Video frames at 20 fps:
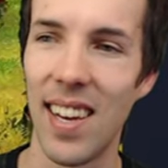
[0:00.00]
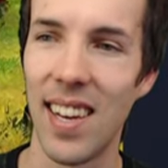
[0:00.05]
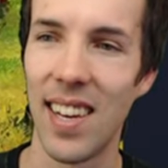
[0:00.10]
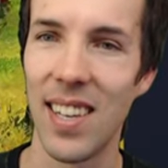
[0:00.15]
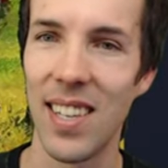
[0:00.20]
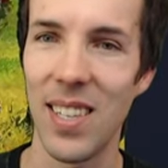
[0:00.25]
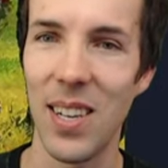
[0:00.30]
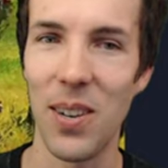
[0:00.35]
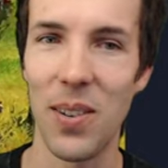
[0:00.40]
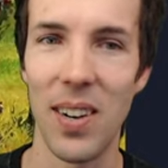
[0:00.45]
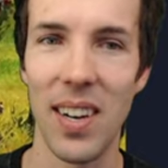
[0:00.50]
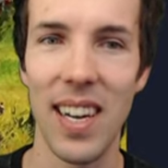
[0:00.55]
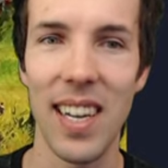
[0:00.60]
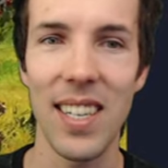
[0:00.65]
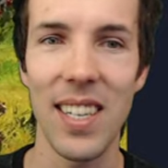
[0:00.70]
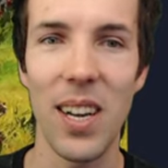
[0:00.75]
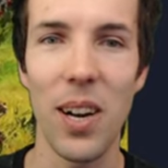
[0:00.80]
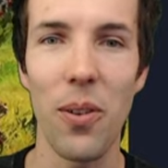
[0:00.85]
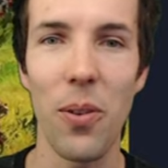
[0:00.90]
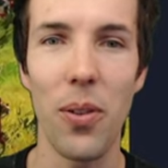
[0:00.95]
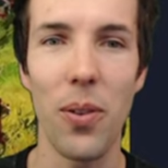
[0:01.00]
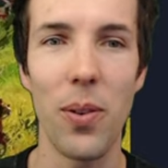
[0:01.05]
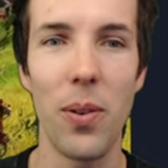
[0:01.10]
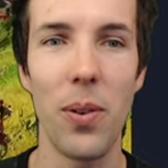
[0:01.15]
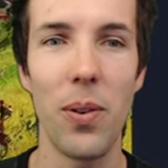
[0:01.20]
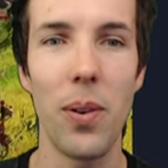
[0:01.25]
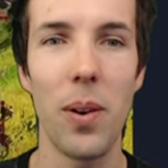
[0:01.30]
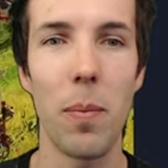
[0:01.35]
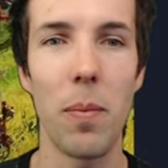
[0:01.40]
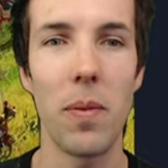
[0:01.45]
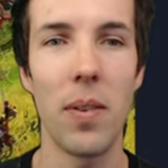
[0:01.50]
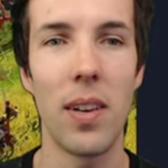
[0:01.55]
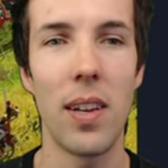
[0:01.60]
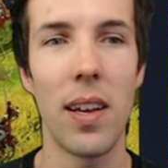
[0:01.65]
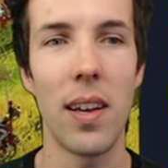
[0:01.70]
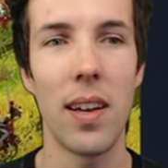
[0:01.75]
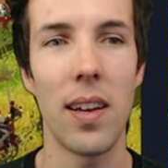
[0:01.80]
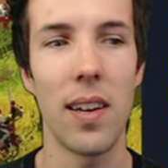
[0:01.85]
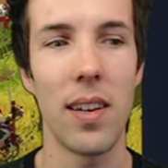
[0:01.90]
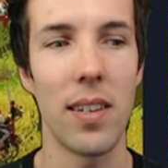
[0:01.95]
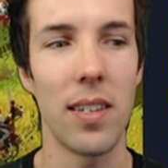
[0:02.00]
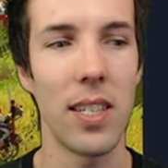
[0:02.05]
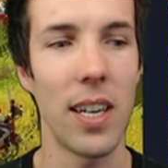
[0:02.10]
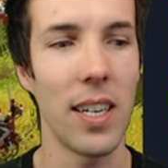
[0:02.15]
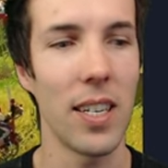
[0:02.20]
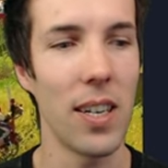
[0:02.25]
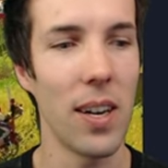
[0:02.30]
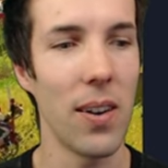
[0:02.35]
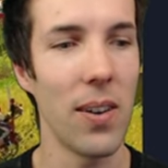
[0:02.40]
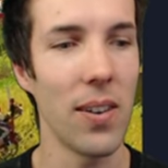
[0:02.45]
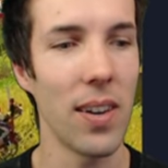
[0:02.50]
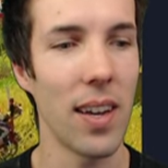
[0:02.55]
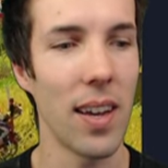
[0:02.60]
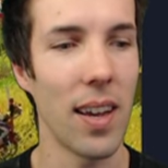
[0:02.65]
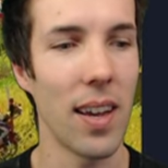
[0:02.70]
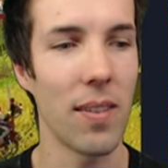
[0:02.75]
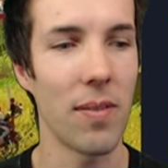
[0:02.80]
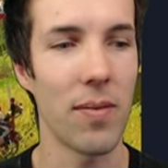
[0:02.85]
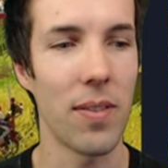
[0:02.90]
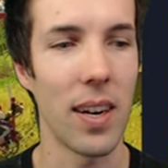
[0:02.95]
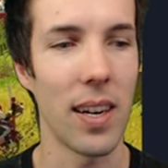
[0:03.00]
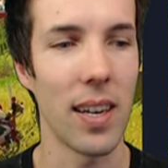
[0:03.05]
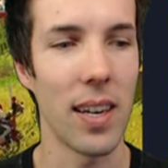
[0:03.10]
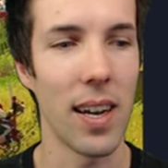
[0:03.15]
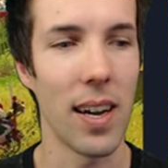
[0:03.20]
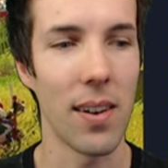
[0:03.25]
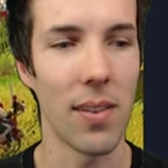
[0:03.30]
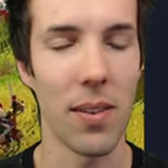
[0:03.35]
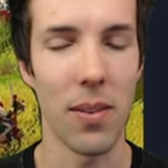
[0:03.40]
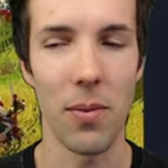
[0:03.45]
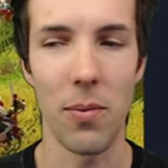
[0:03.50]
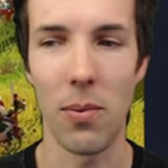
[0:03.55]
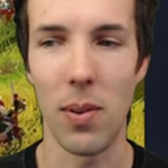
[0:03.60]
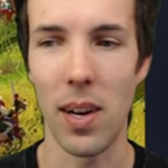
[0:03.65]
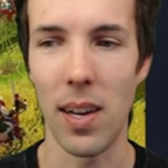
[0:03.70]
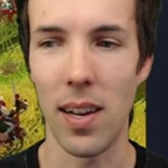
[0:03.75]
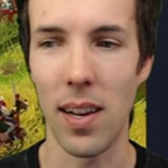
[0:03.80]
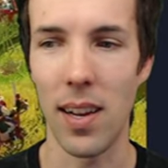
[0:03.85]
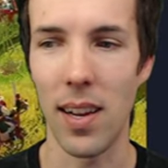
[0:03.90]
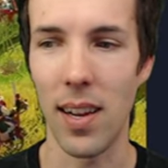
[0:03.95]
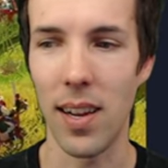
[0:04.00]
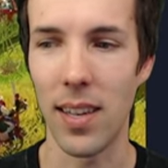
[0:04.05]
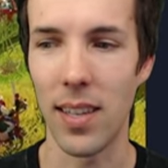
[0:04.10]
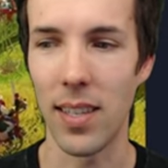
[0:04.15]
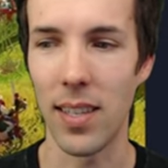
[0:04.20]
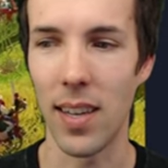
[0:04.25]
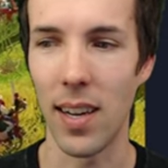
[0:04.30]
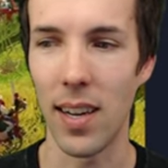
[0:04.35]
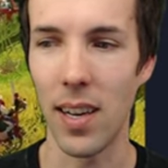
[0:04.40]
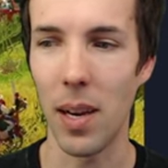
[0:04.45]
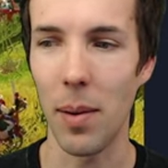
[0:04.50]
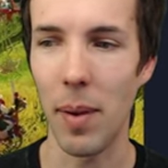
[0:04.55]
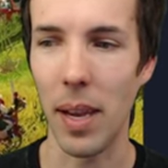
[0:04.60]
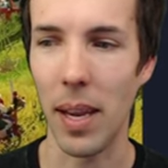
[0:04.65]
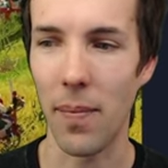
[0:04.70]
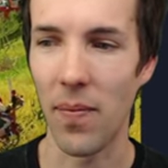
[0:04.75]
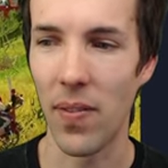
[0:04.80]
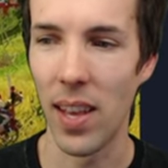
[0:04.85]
So let's go through the, the changelog and find out what is uh, coming.